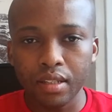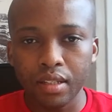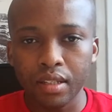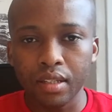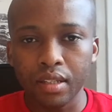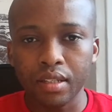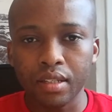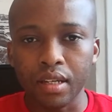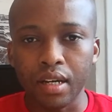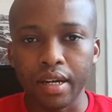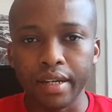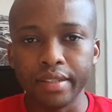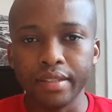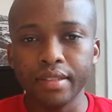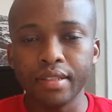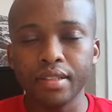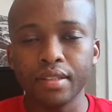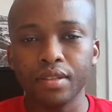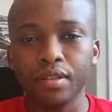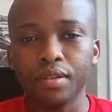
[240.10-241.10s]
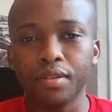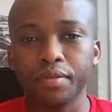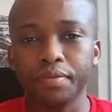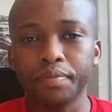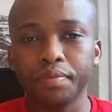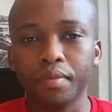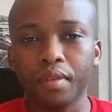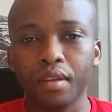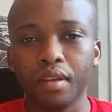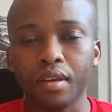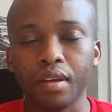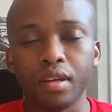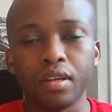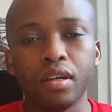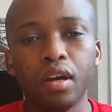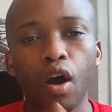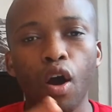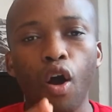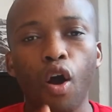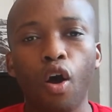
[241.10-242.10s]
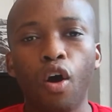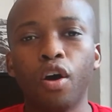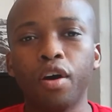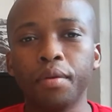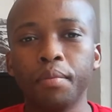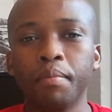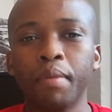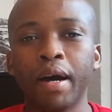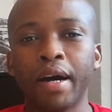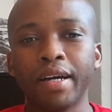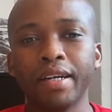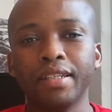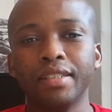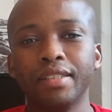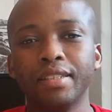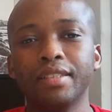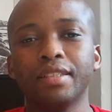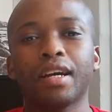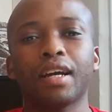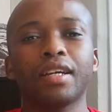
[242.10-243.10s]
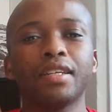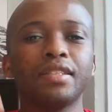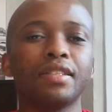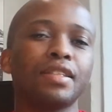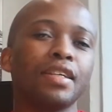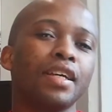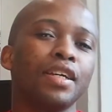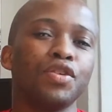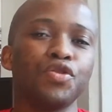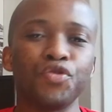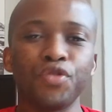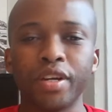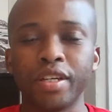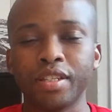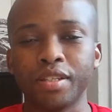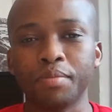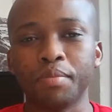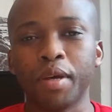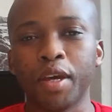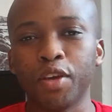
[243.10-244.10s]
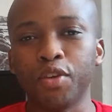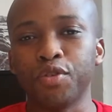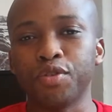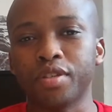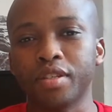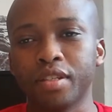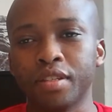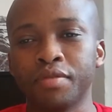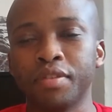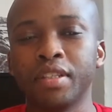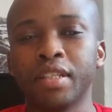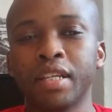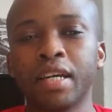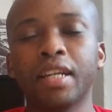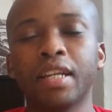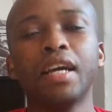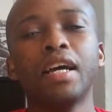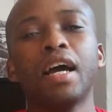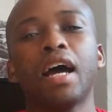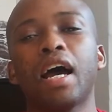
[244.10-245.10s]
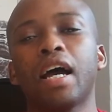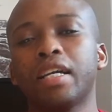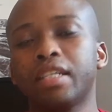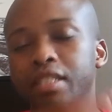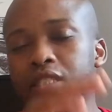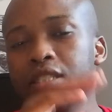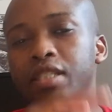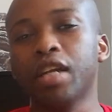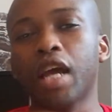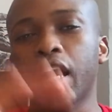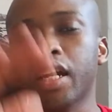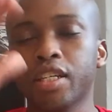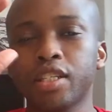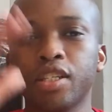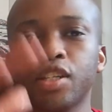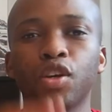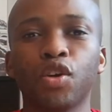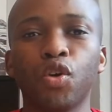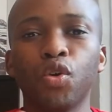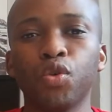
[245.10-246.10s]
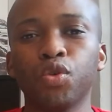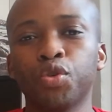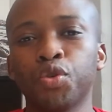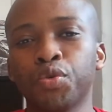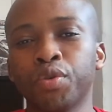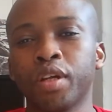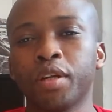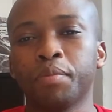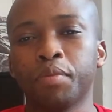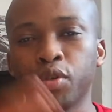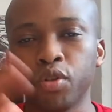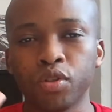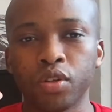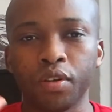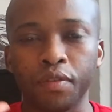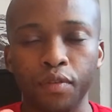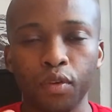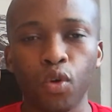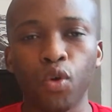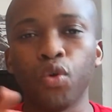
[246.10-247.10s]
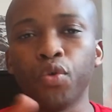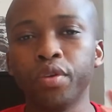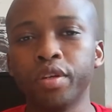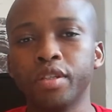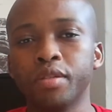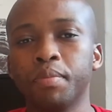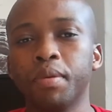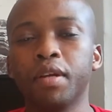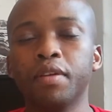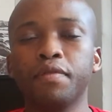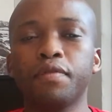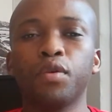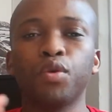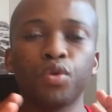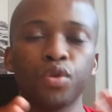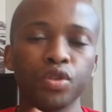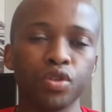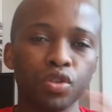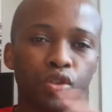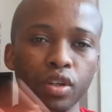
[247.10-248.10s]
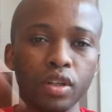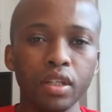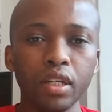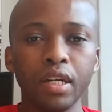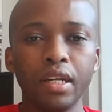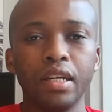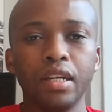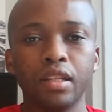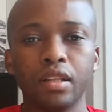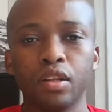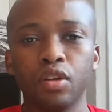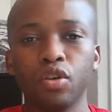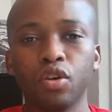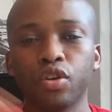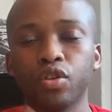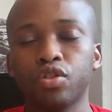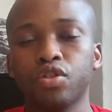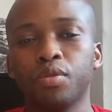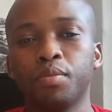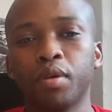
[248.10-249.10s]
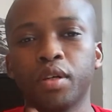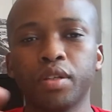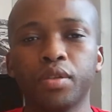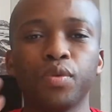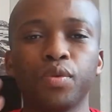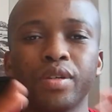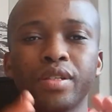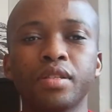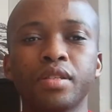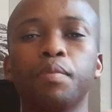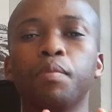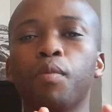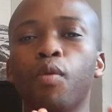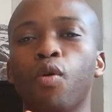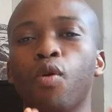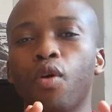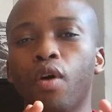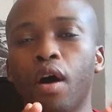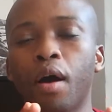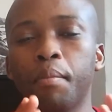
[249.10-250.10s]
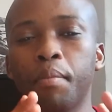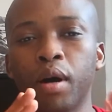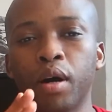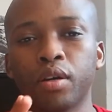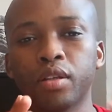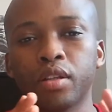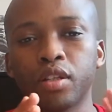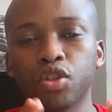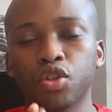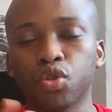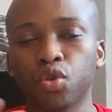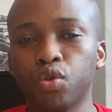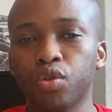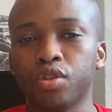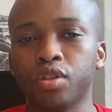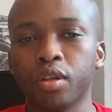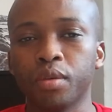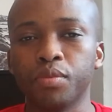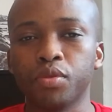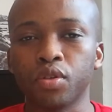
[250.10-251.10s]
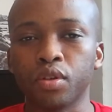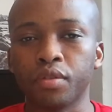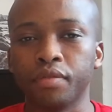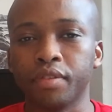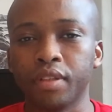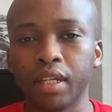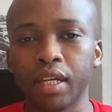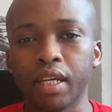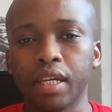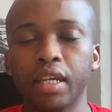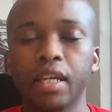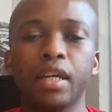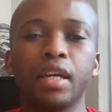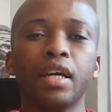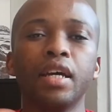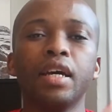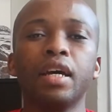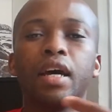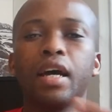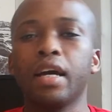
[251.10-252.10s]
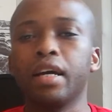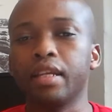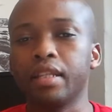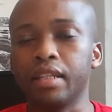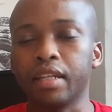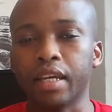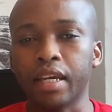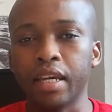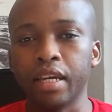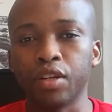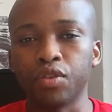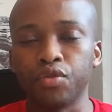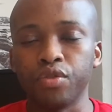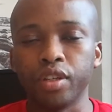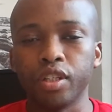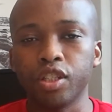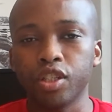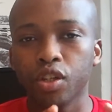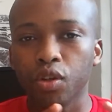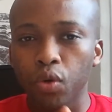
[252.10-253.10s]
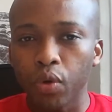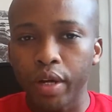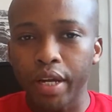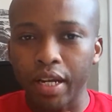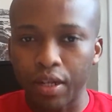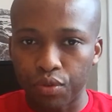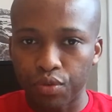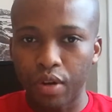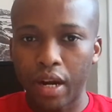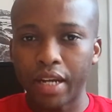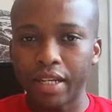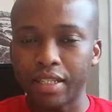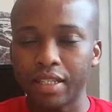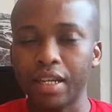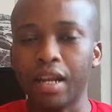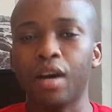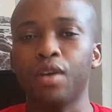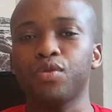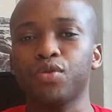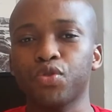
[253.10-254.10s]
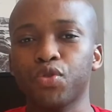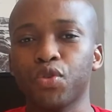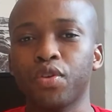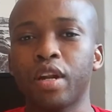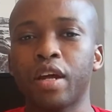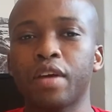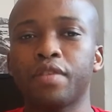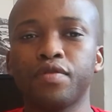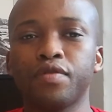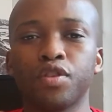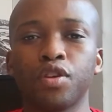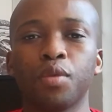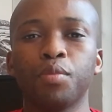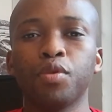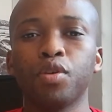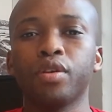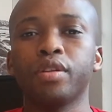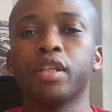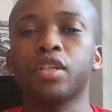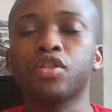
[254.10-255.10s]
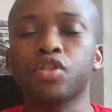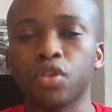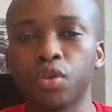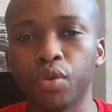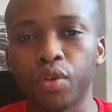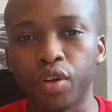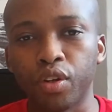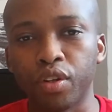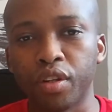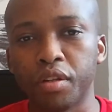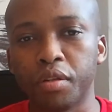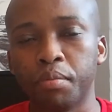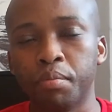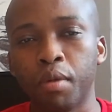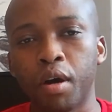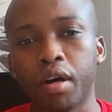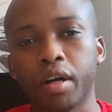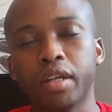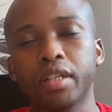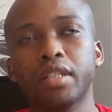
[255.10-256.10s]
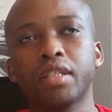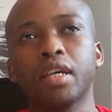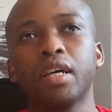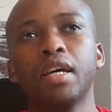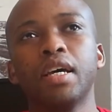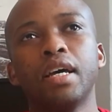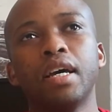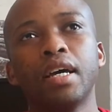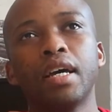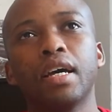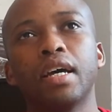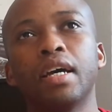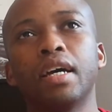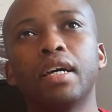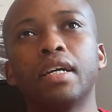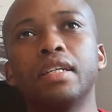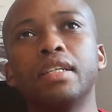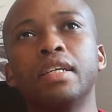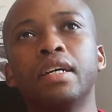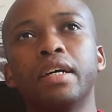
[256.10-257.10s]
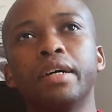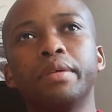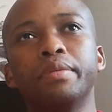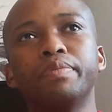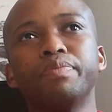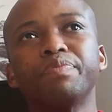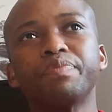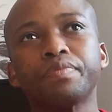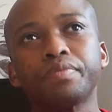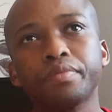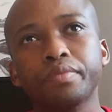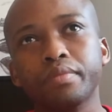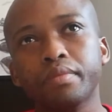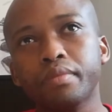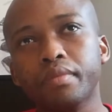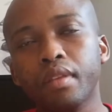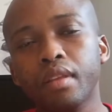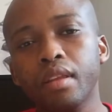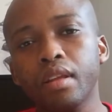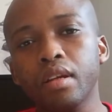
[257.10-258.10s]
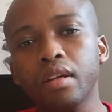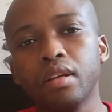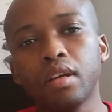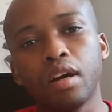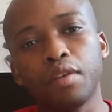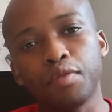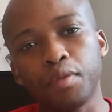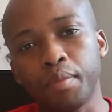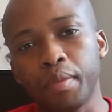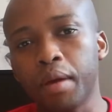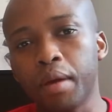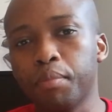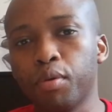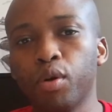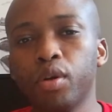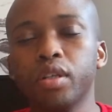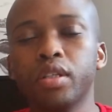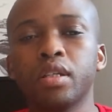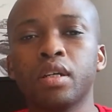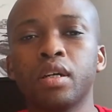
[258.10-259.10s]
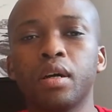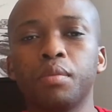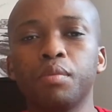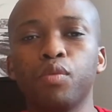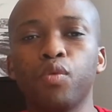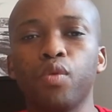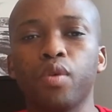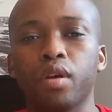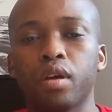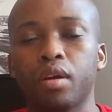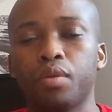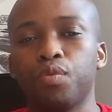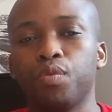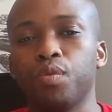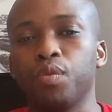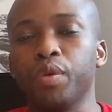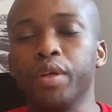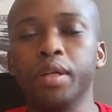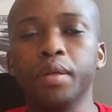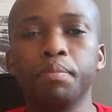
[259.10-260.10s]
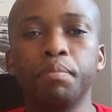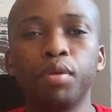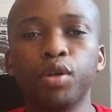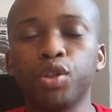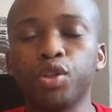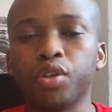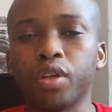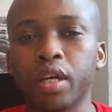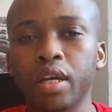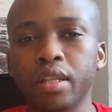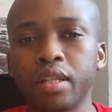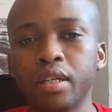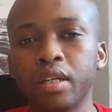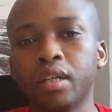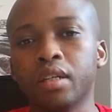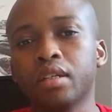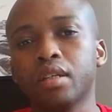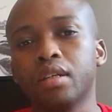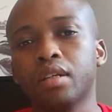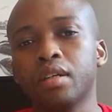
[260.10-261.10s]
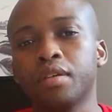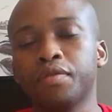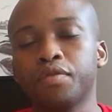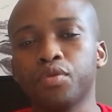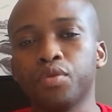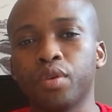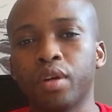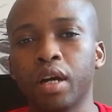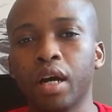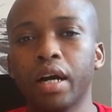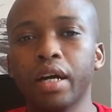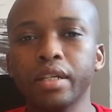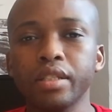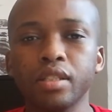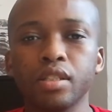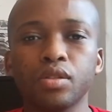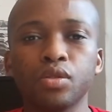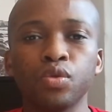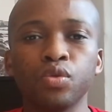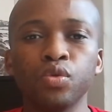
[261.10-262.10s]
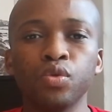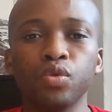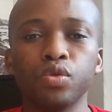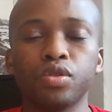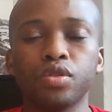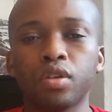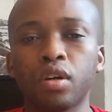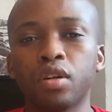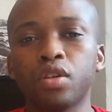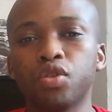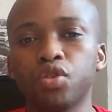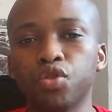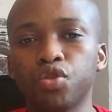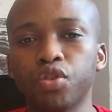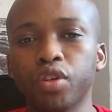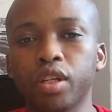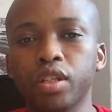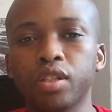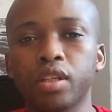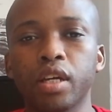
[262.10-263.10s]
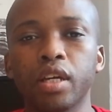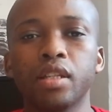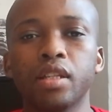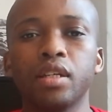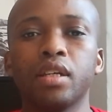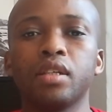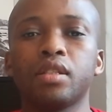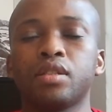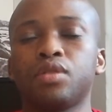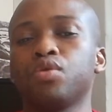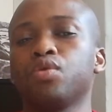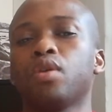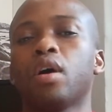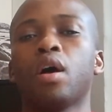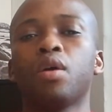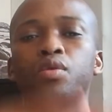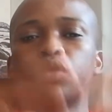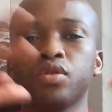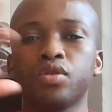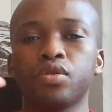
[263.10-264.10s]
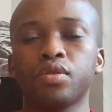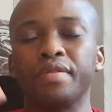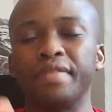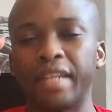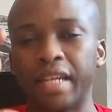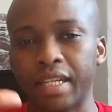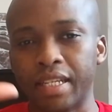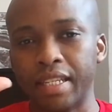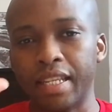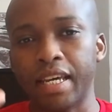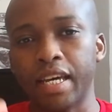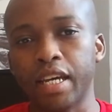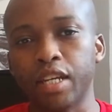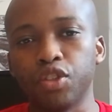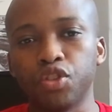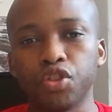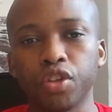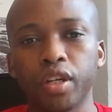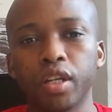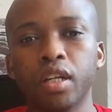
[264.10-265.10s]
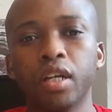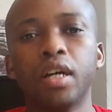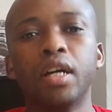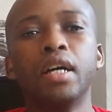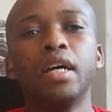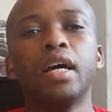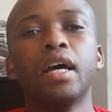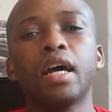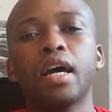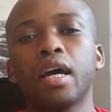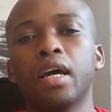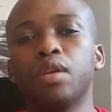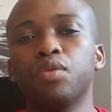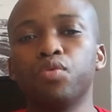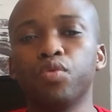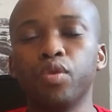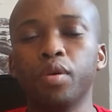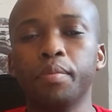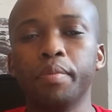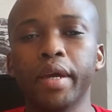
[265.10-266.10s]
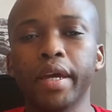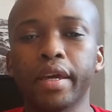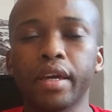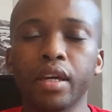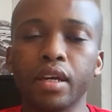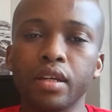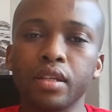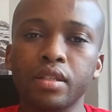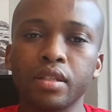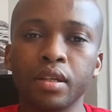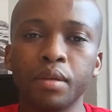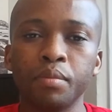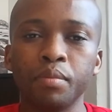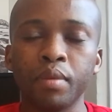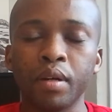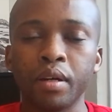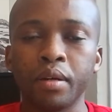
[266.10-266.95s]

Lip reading: signs, okay, on my, I can say, resume or CV, that I didn't actually go through that, because I've always been focused on the long term. It wasn't more about the short term sort of thinking and the get rich quick right now sort of like phenomenon that's going on in the market. And yeah, from that point, we put together a few guys who started to trade together. So I was sort of like the head trader, and we're making some